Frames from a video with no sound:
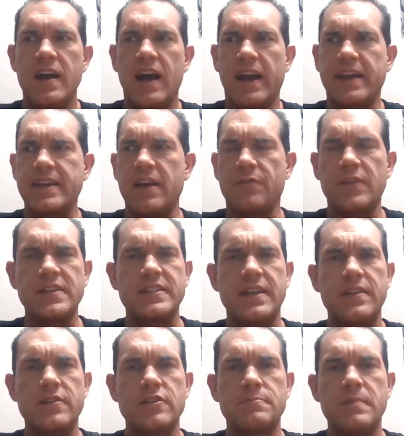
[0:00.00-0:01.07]
I could definitely
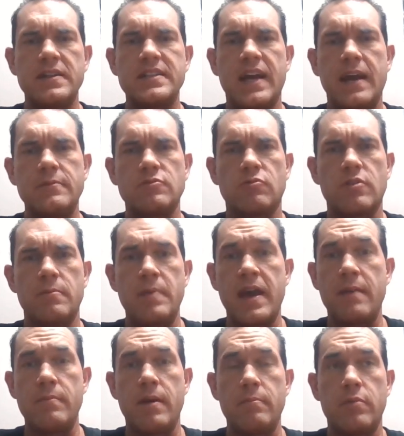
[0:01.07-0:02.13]
say that there's been times where a
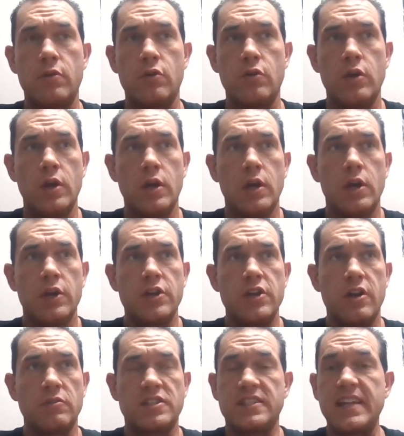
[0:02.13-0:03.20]
band member,
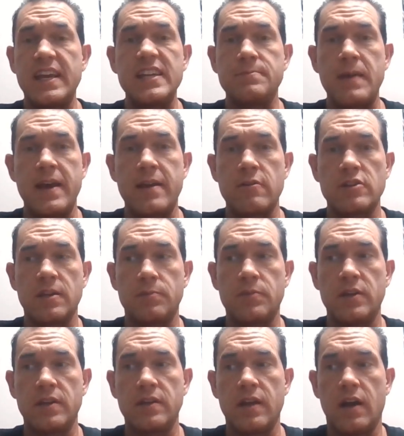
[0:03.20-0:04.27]
you know, a stage banner or
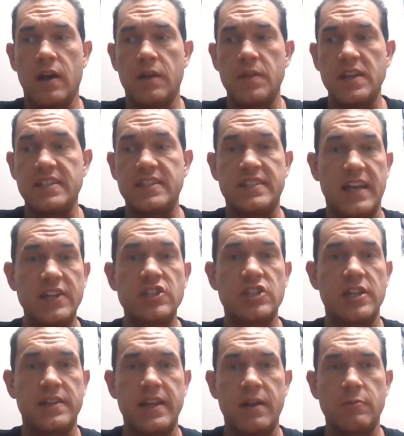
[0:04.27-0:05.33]
something, uh, they said
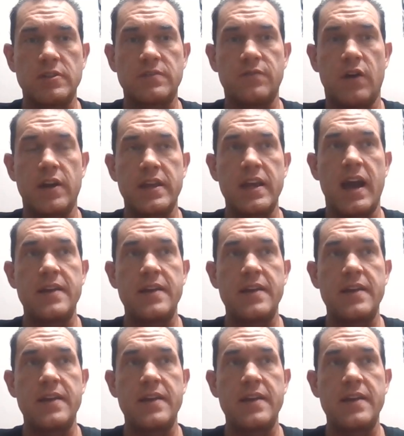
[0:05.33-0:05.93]
shit that it was funny.